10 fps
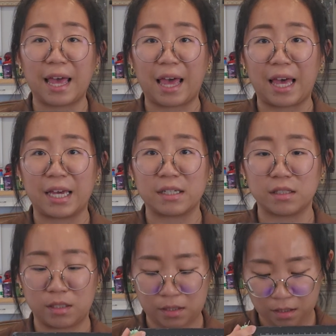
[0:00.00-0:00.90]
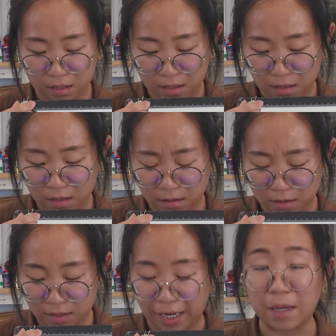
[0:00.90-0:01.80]
and
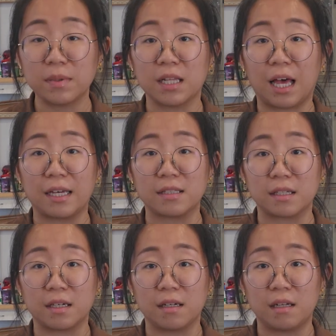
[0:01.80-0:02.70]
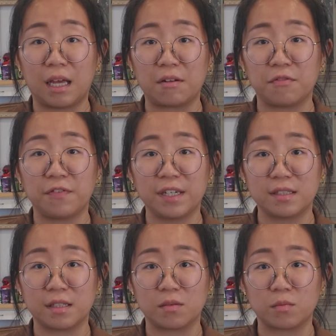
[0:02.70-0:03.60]
stabilize it and
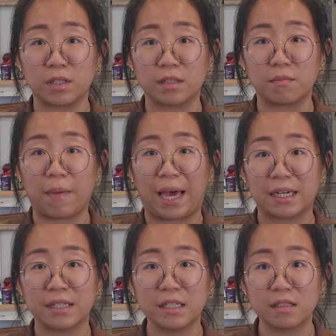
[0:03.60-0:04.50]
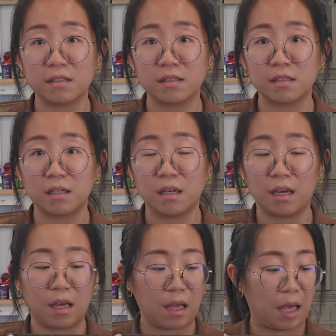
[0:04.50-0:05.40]
fix it with magnets.
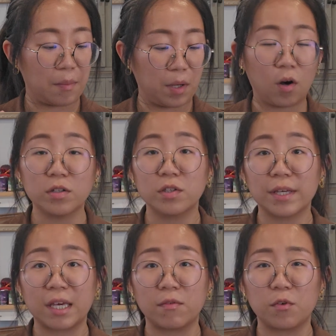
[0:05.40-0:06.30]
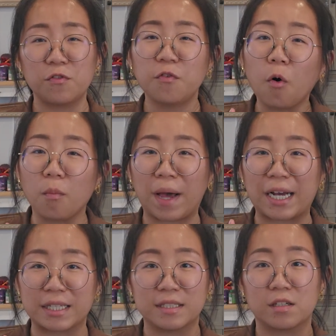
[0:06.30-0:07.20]
It also gave you 4
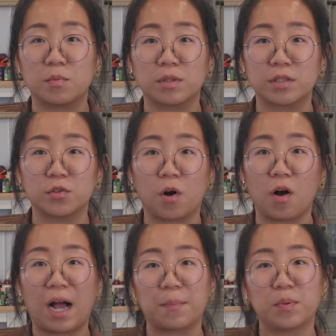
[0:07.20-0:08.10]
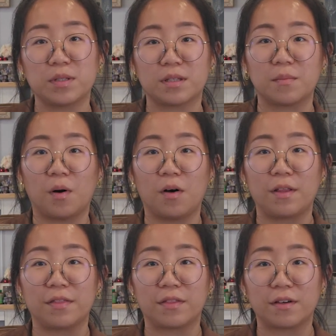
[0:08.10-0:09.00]
magnets that are pretty strong. I put them
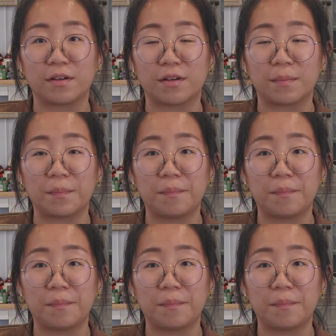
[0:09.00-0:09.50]
on the